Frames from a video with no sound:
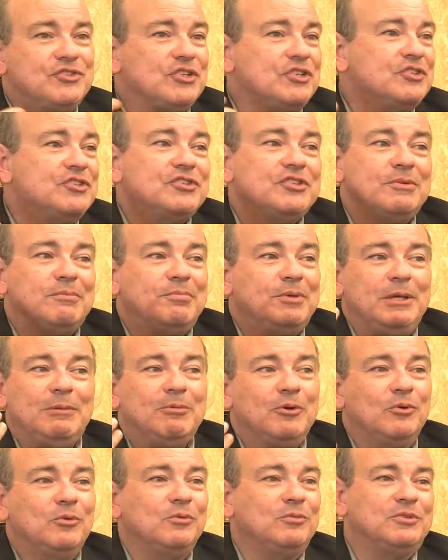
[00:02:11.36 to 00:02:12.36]
just,
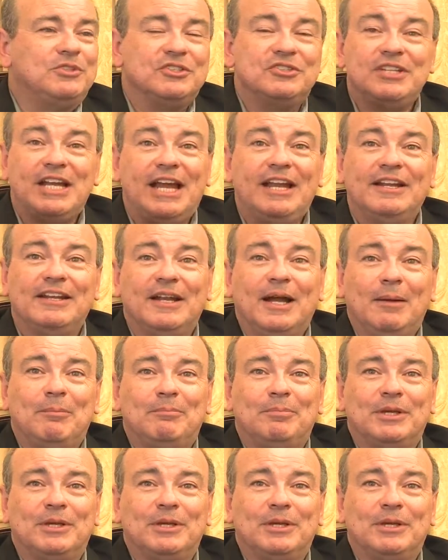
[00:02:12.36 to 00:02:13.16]
people just ate it up